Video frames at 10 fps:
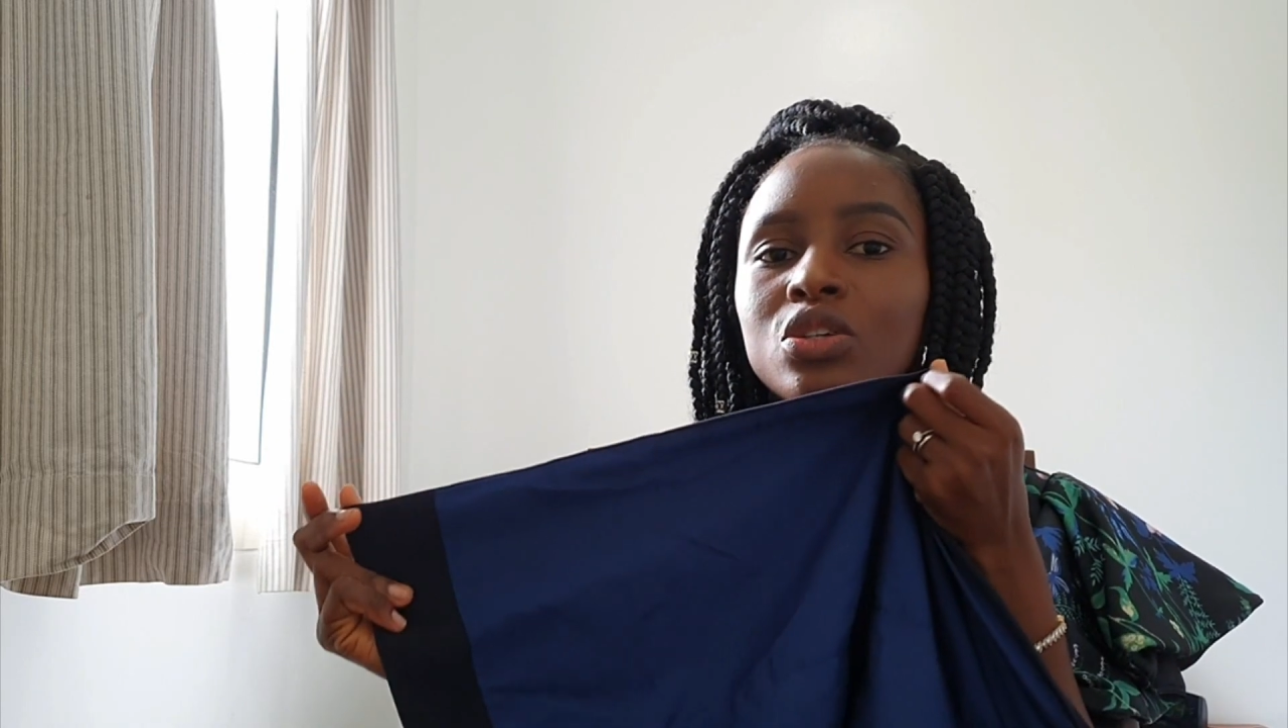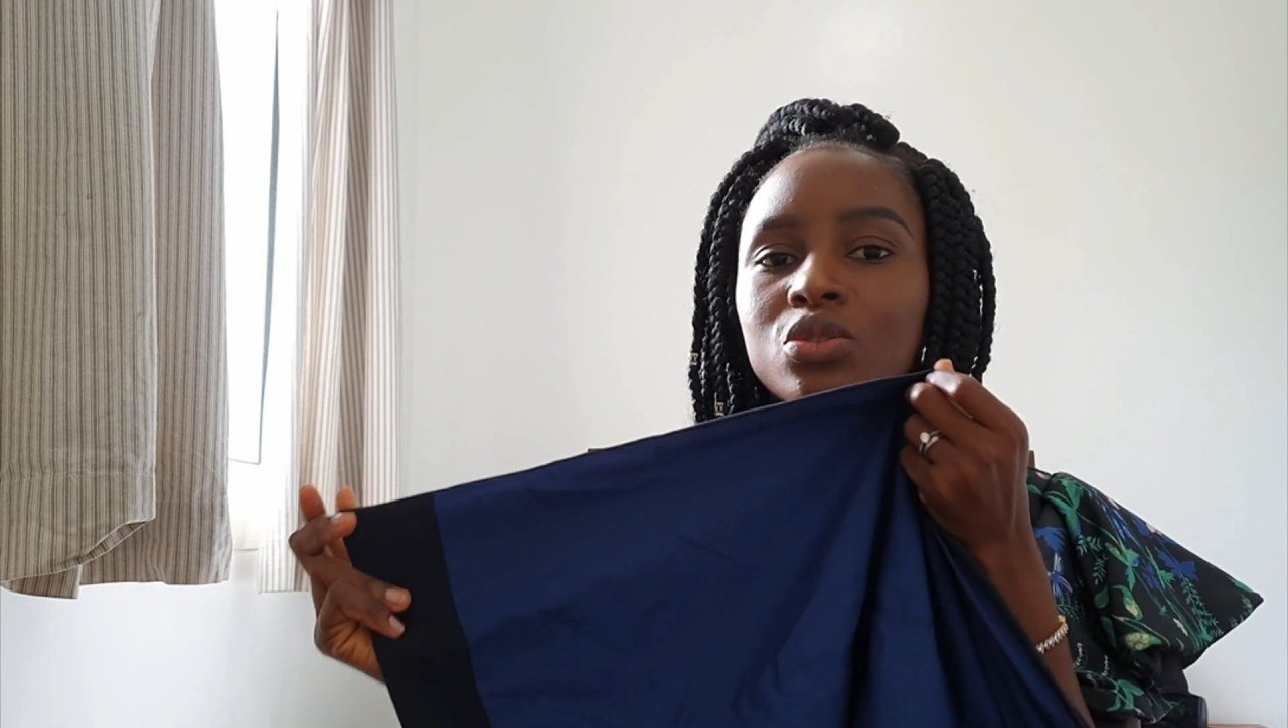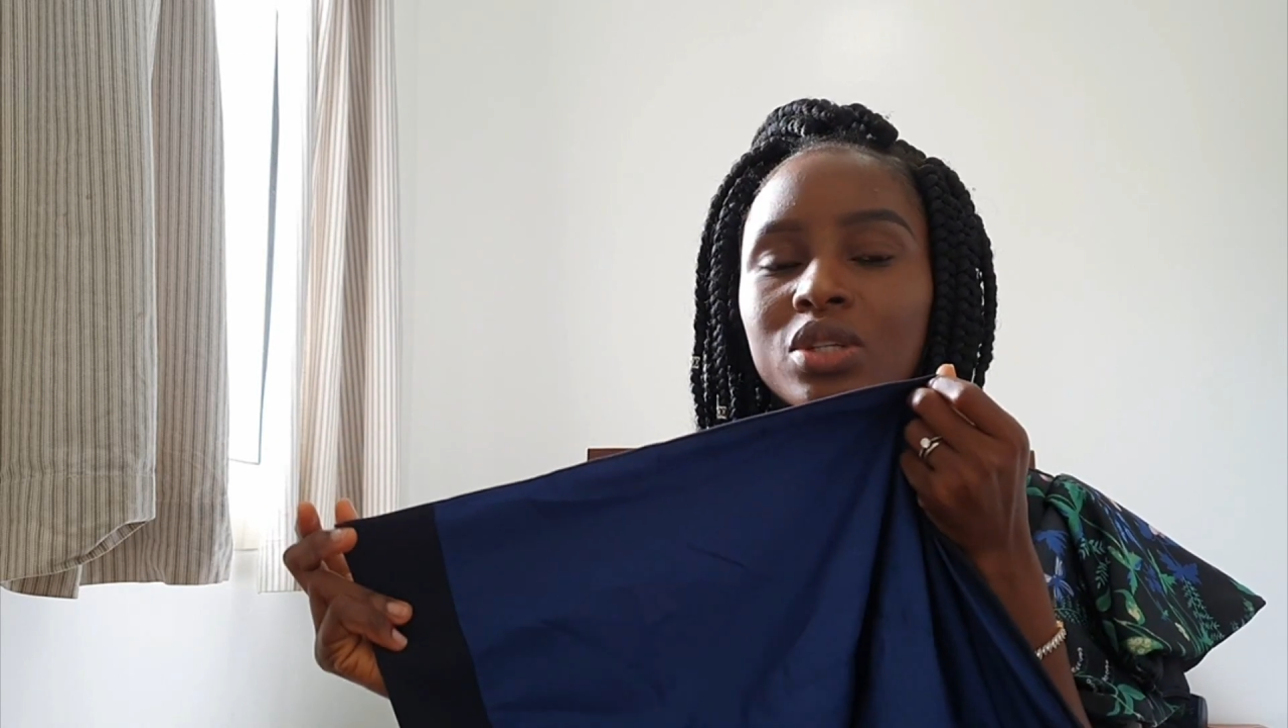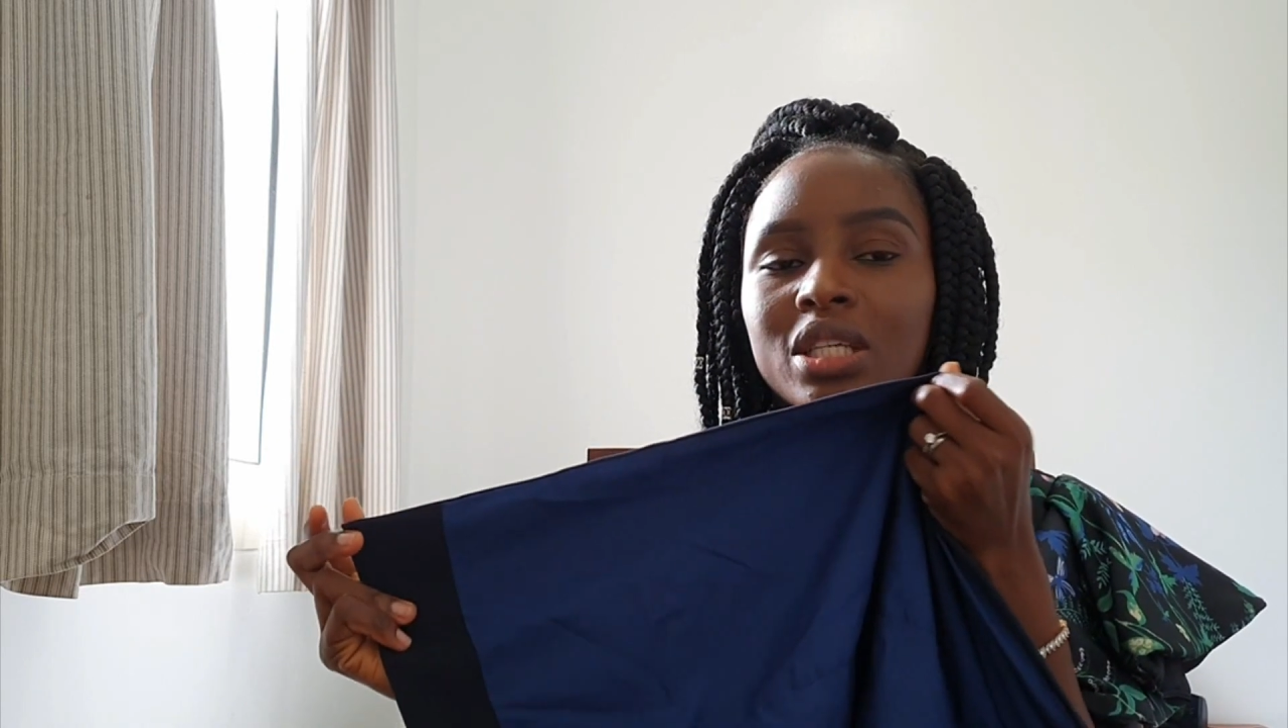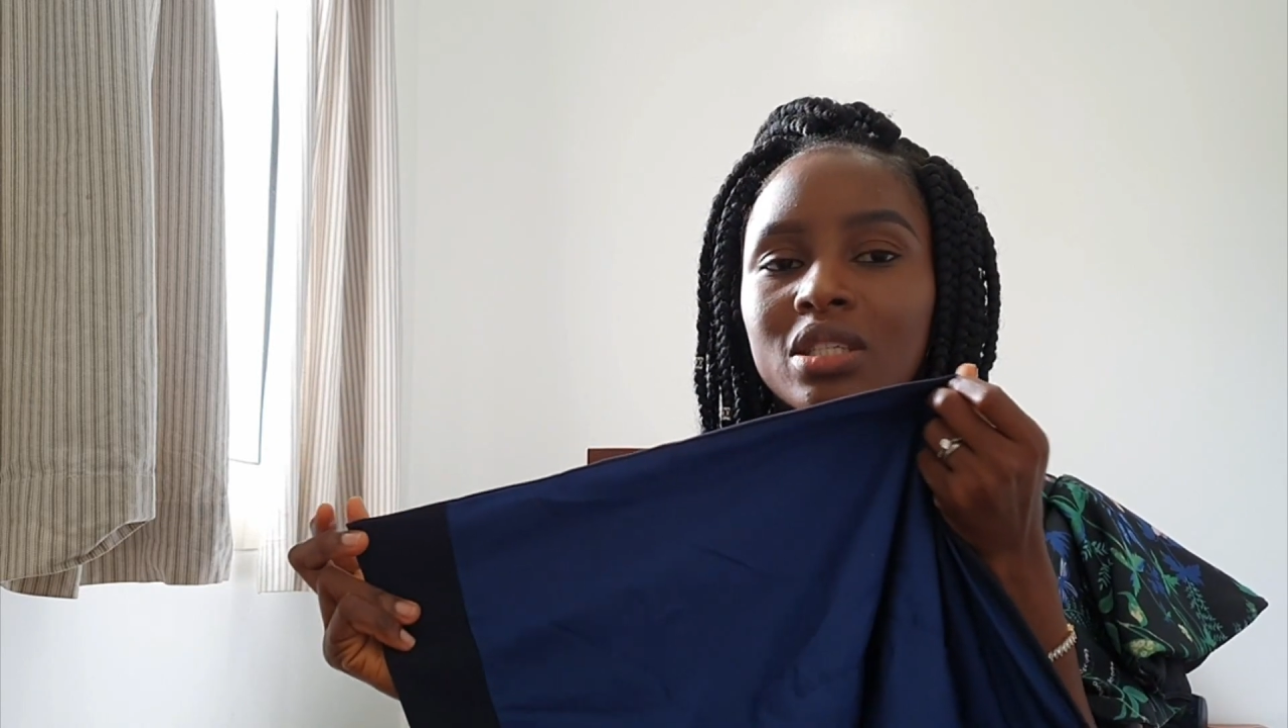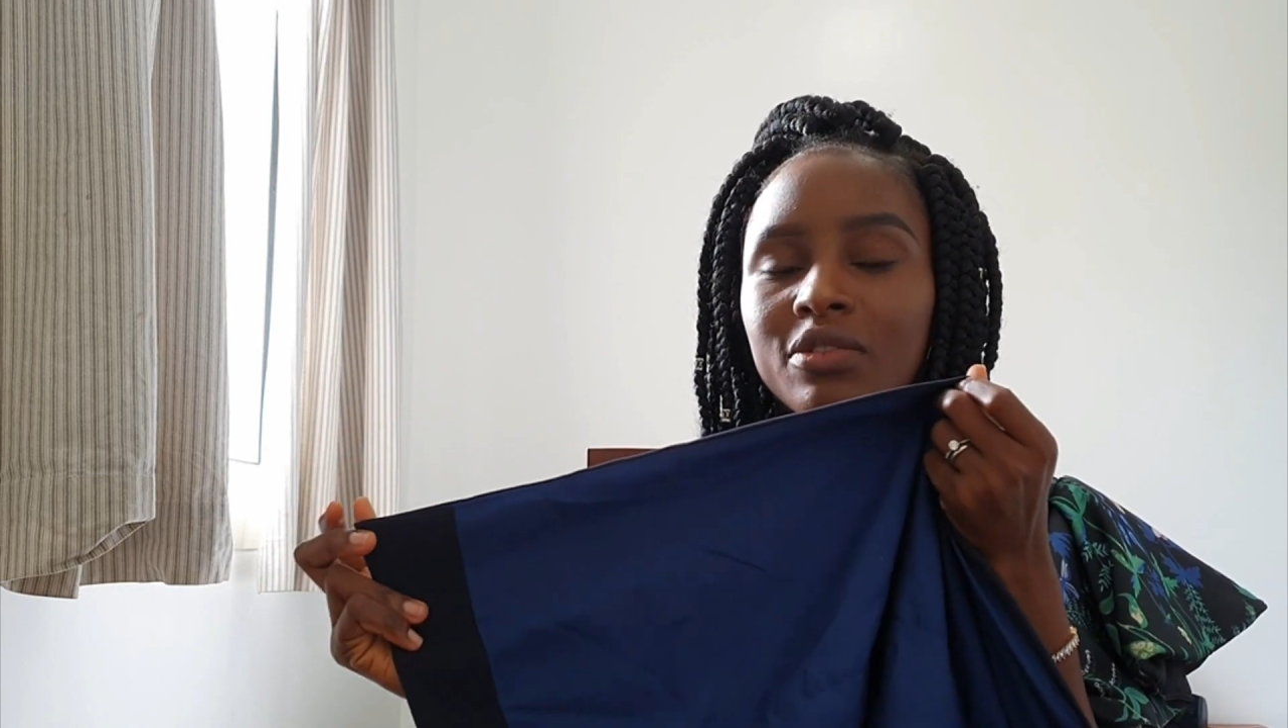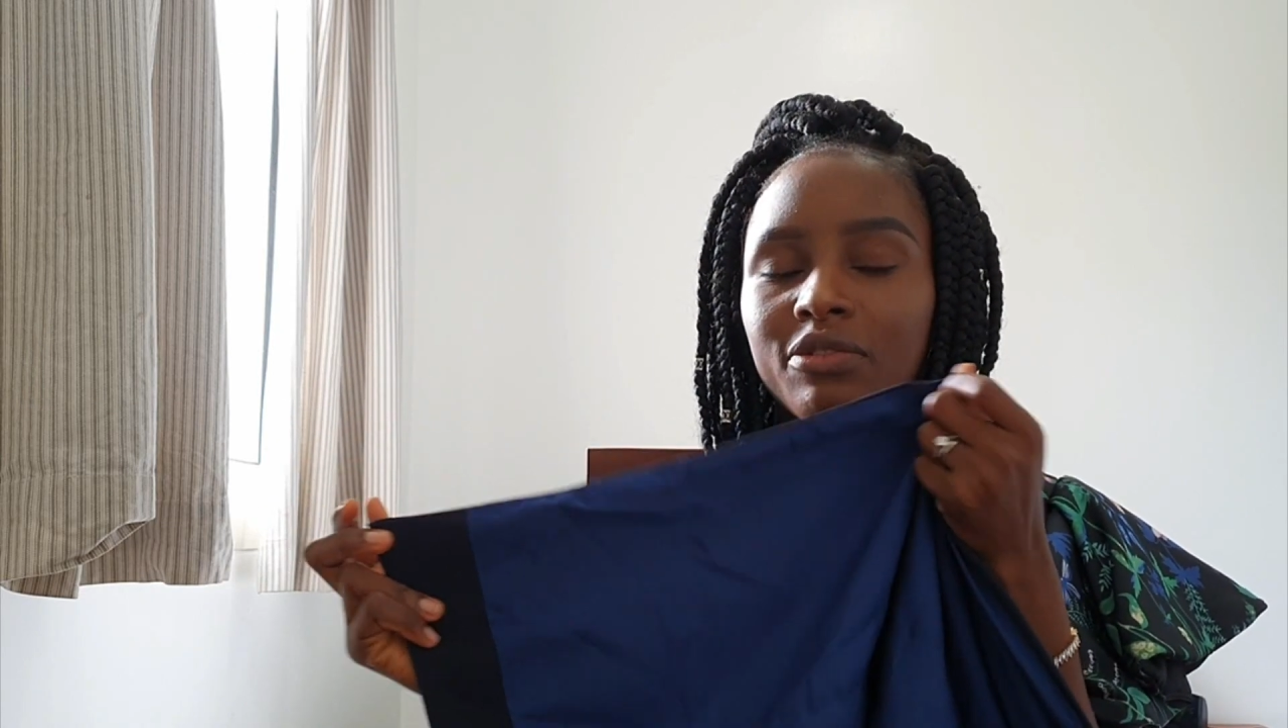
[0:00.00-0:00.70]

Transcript: so they sit